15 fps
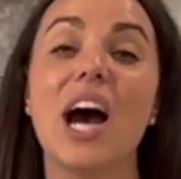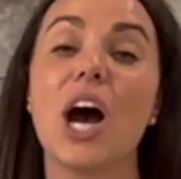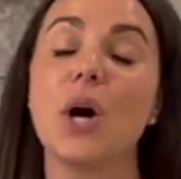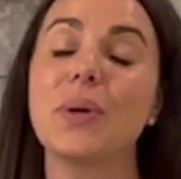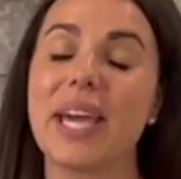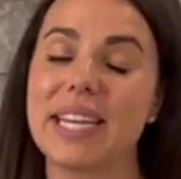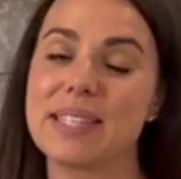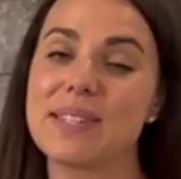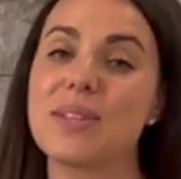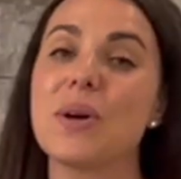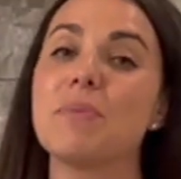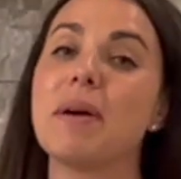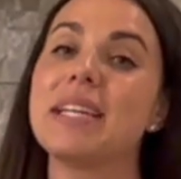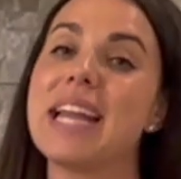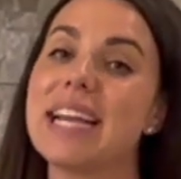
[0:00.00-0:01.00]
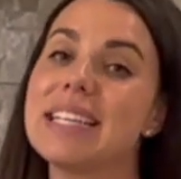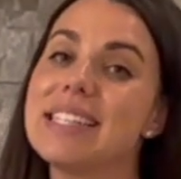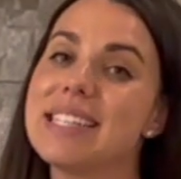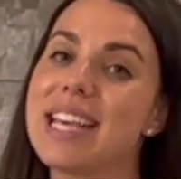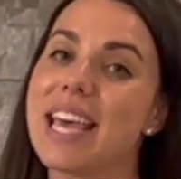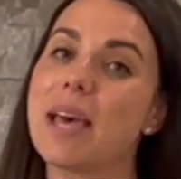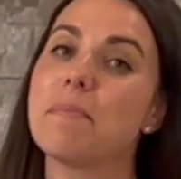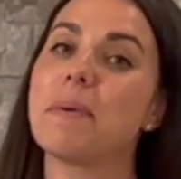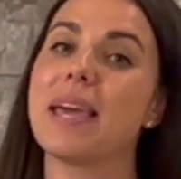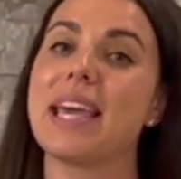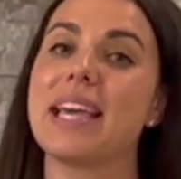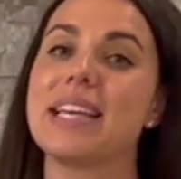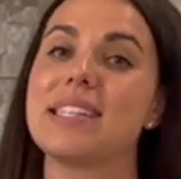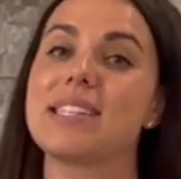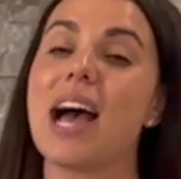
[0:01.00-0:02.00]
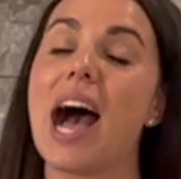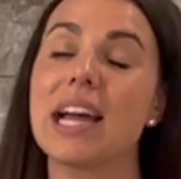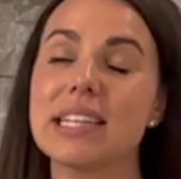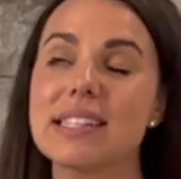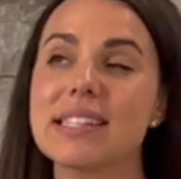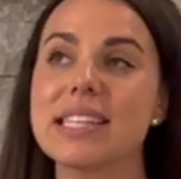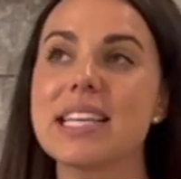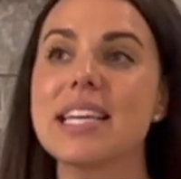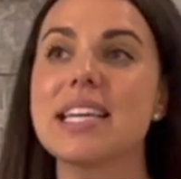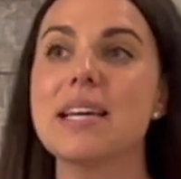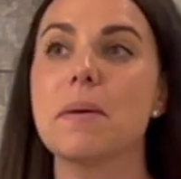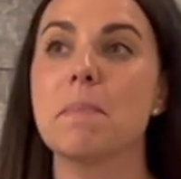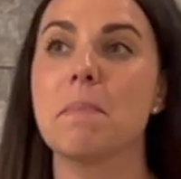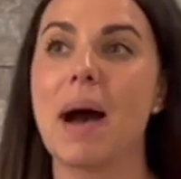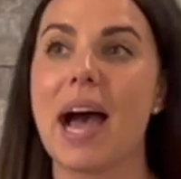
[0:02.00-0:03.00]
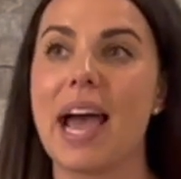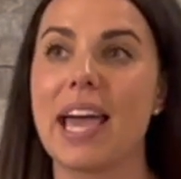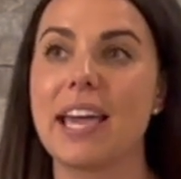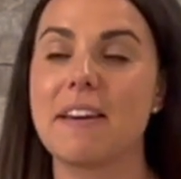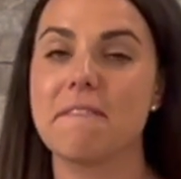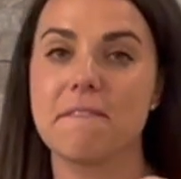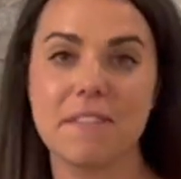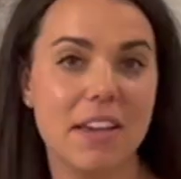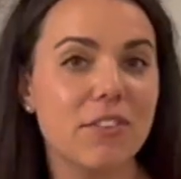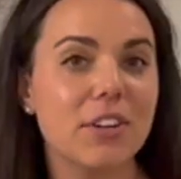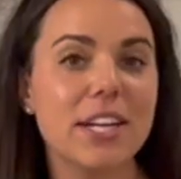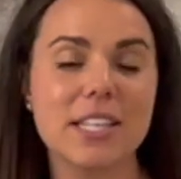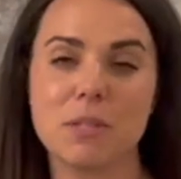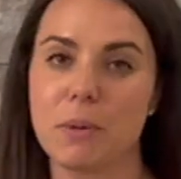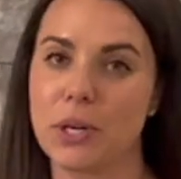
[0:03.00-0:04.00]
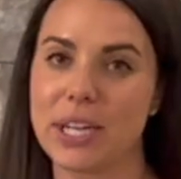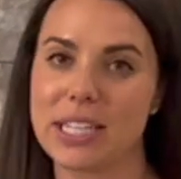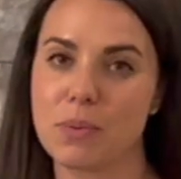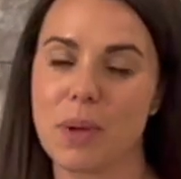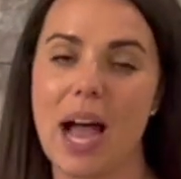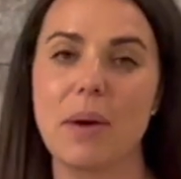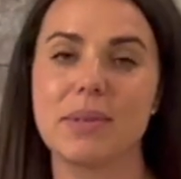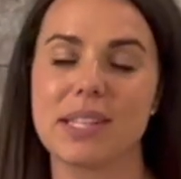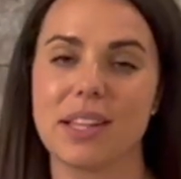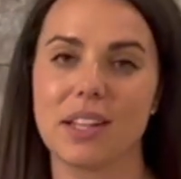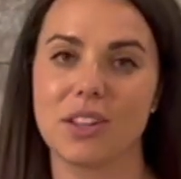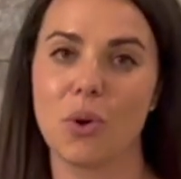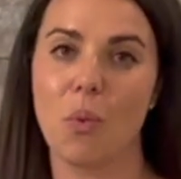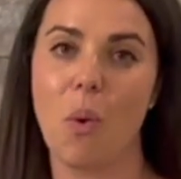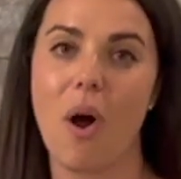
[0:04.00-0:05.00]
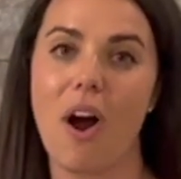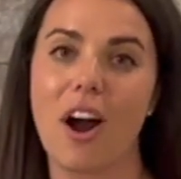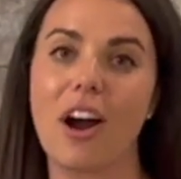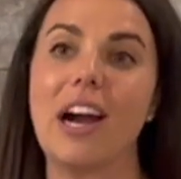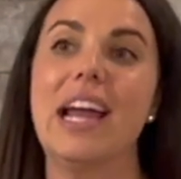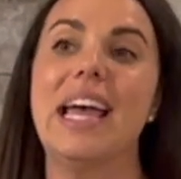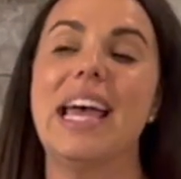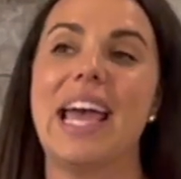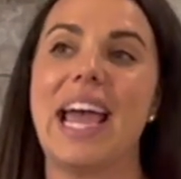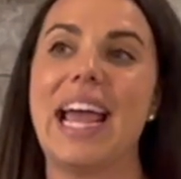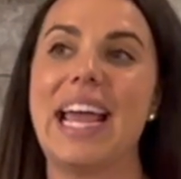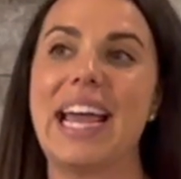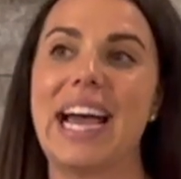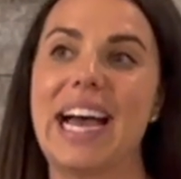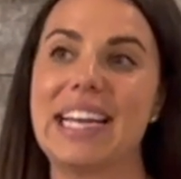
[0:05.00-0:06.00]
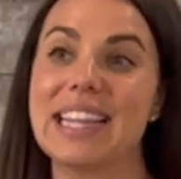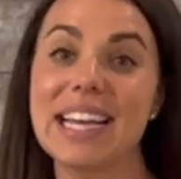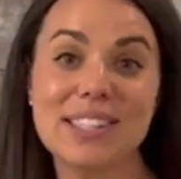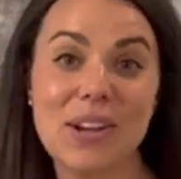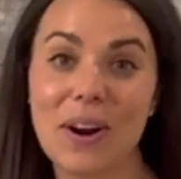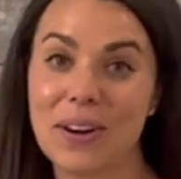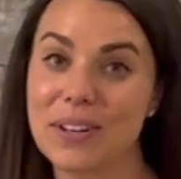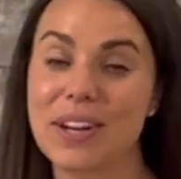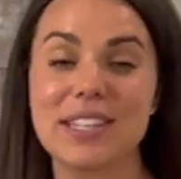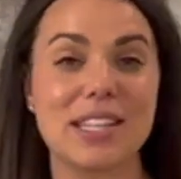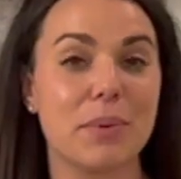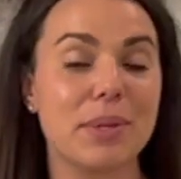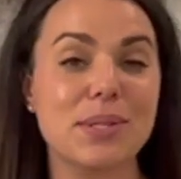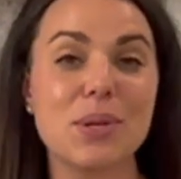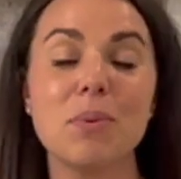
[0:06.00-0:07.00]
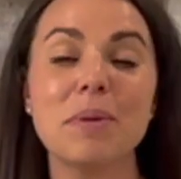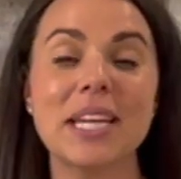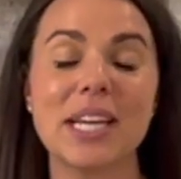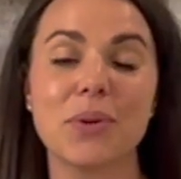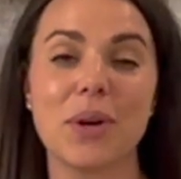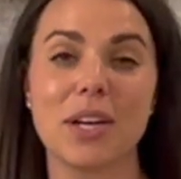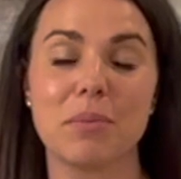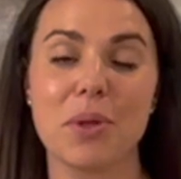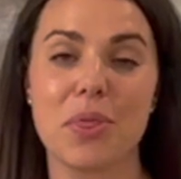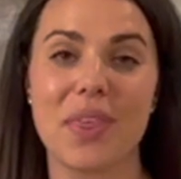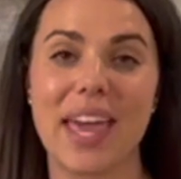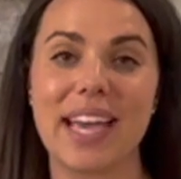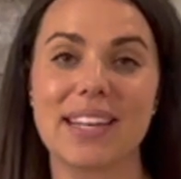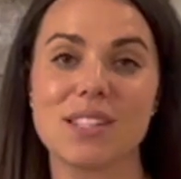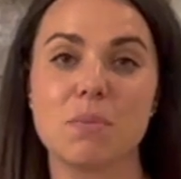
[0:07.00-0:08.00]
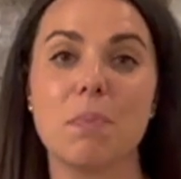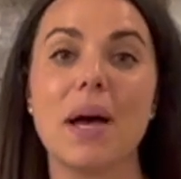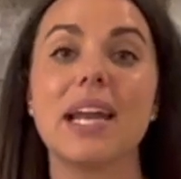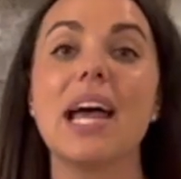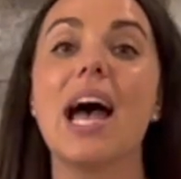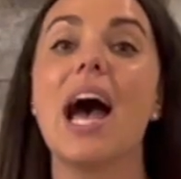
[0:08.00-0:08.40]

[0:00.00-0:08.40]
Okay, so my next tip is honestly my favorite experience while I was in the Loire, and that's hard because there were so many incredible things, but